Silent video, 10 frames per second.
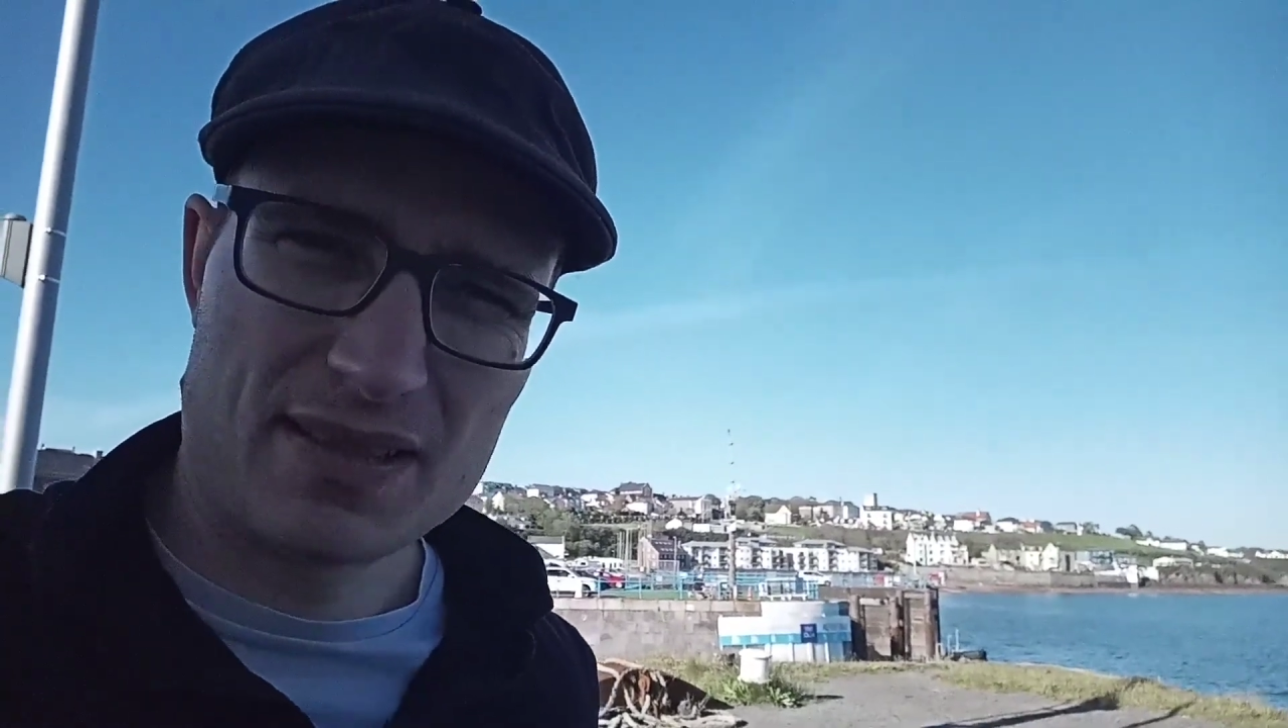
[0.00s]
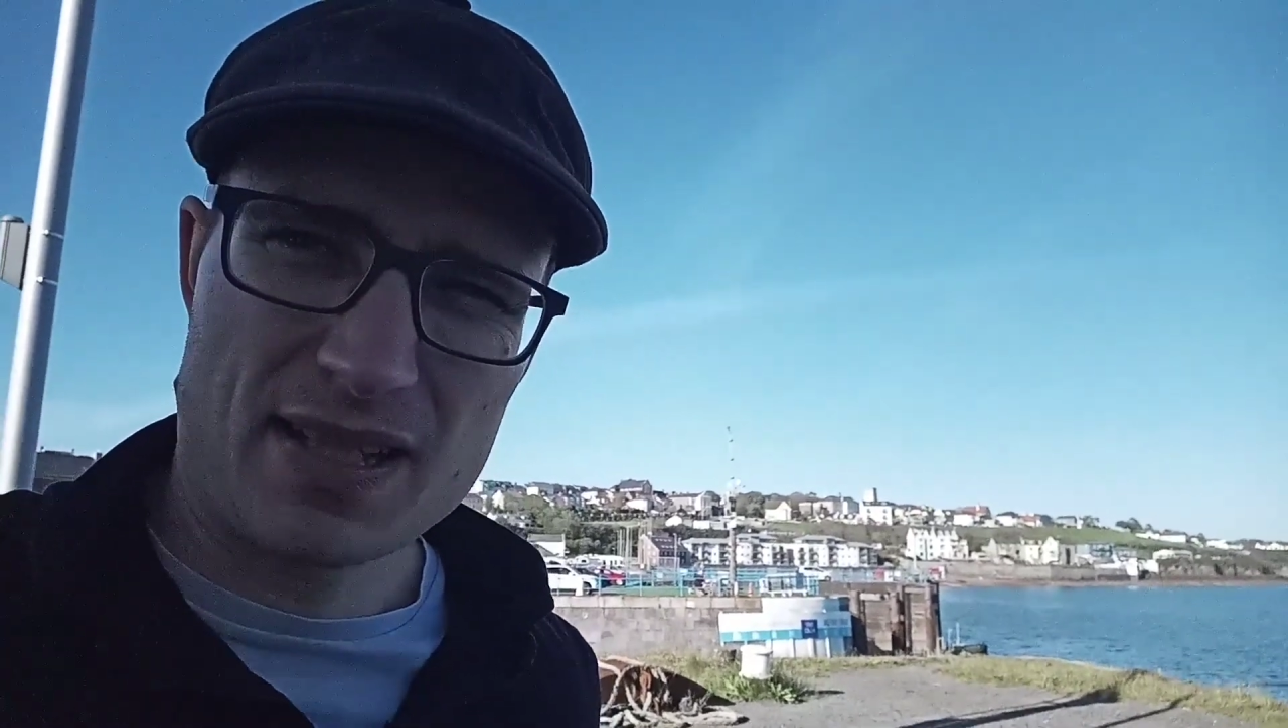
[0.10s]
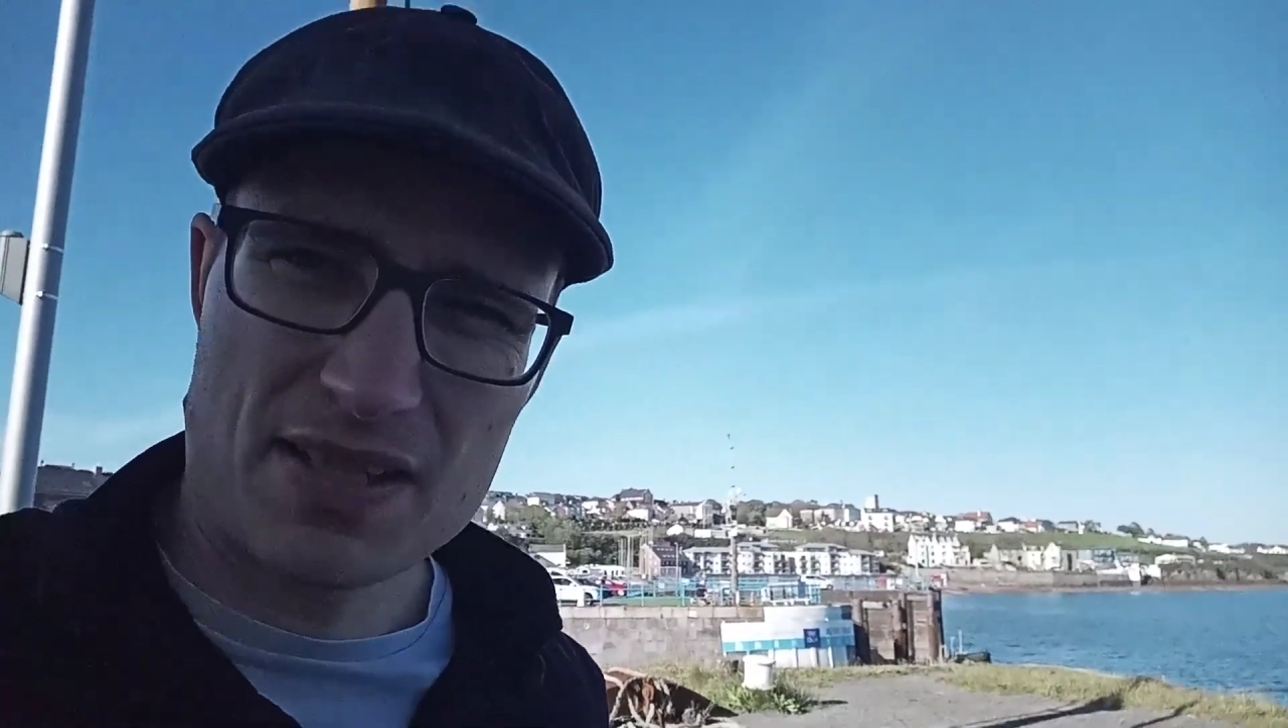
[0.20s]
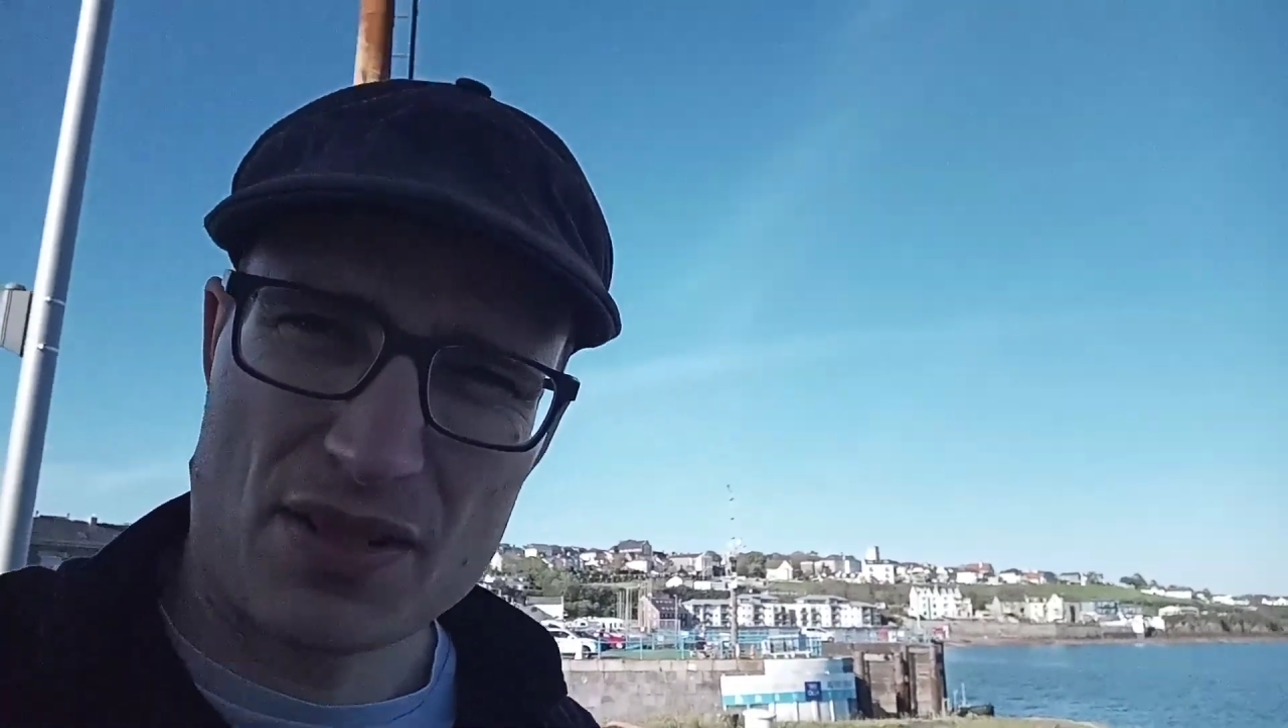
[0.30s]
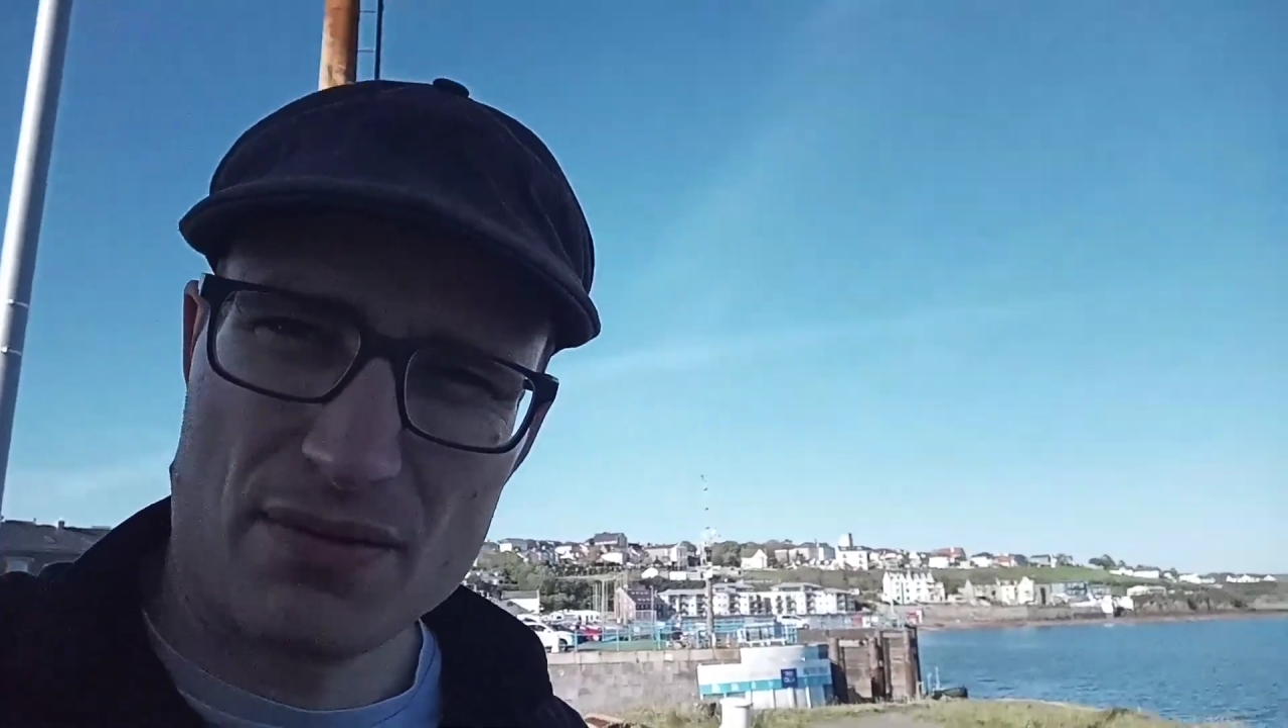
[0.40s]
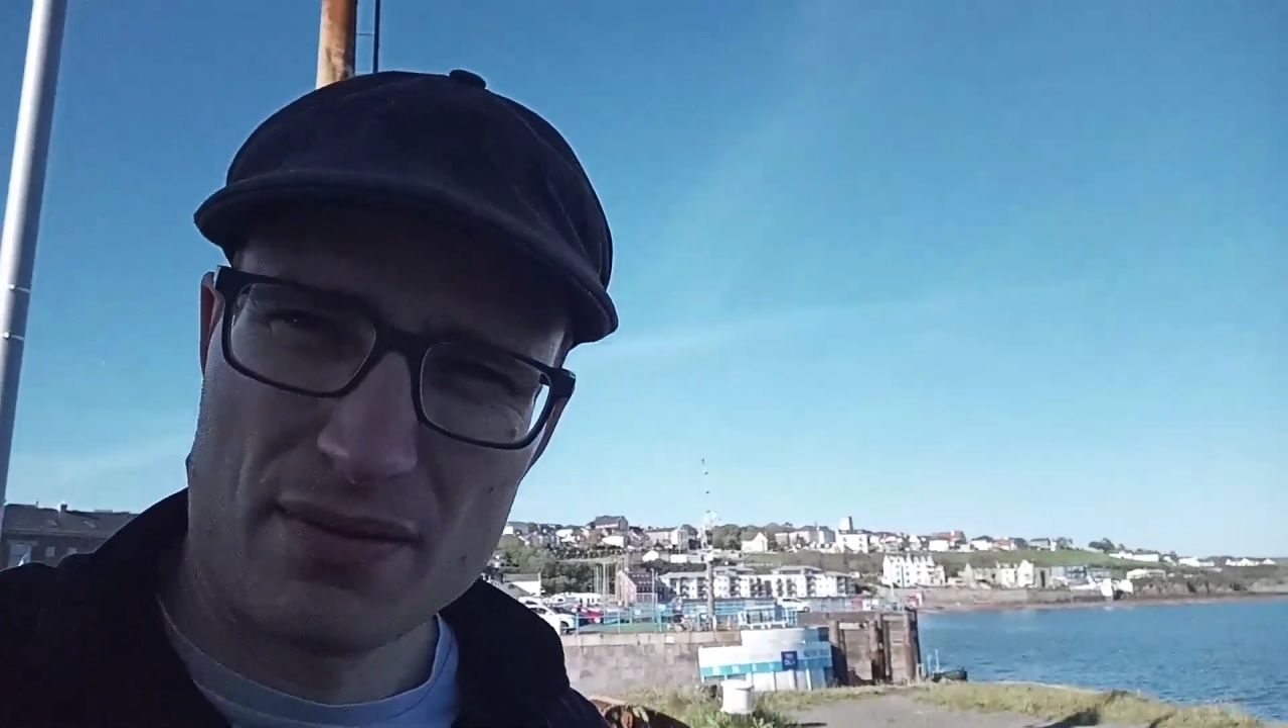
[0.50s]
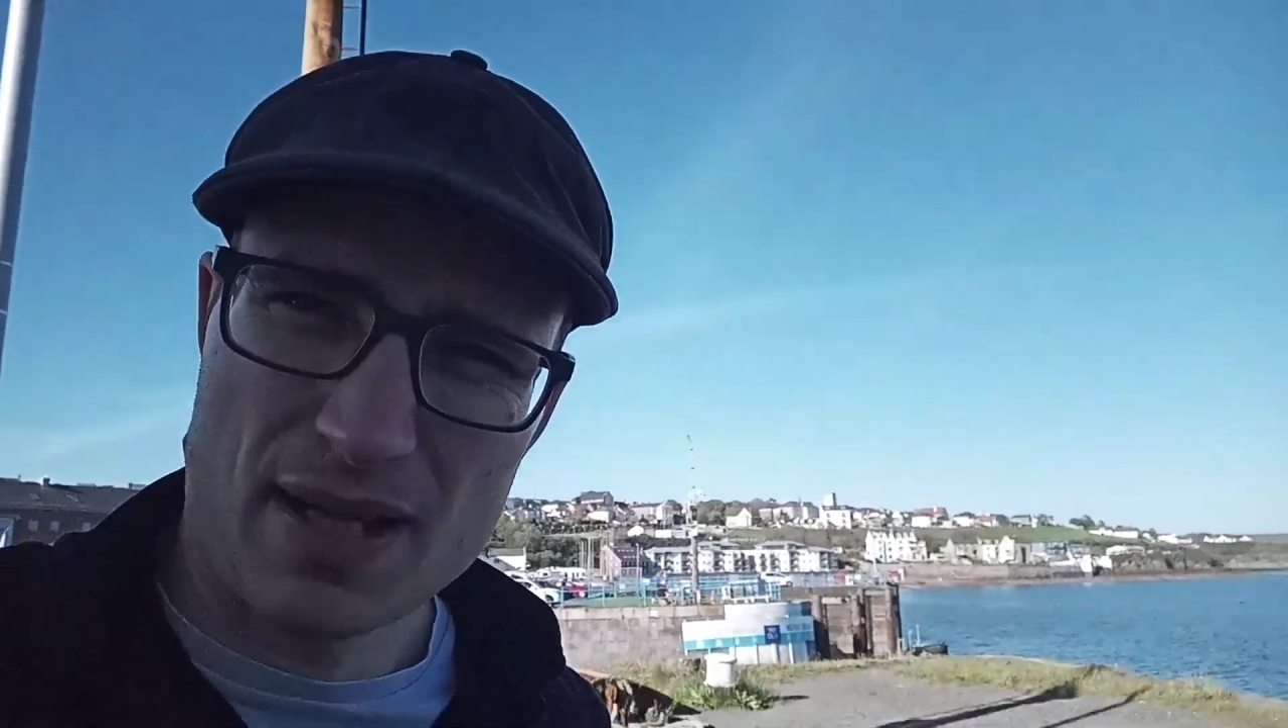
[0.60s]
Tesco